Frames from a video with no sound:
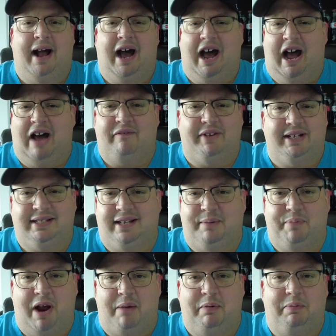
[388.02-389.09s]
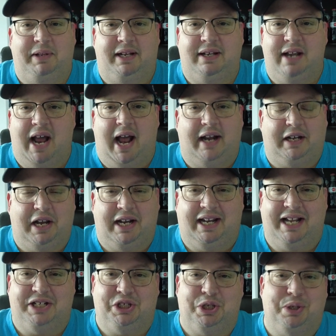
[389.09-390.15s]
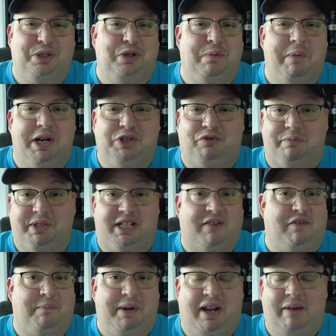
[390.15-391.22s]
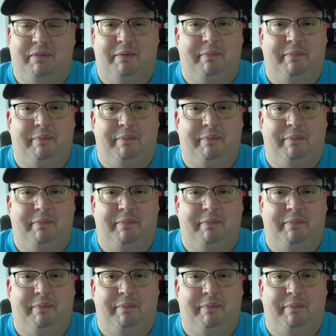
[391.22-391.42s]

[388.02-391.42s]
Obviously, probably not going to get to do too much from 7 p.m.